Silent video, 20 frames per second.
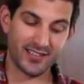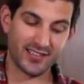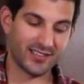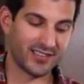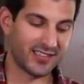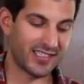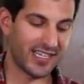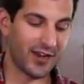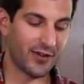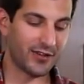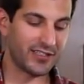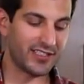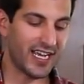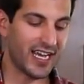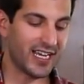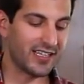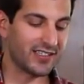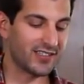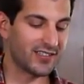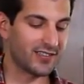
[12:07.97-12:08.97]
see how it
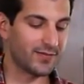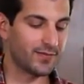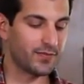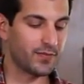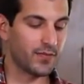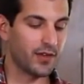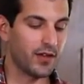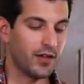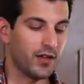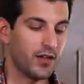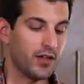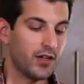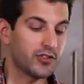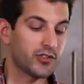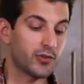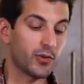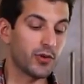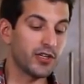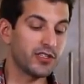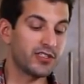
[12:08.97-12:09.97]
tastes.
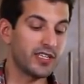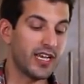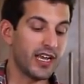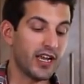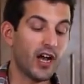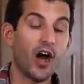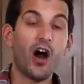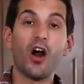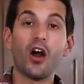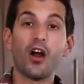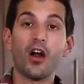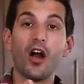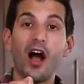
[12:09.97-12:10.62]
So we're gonna take our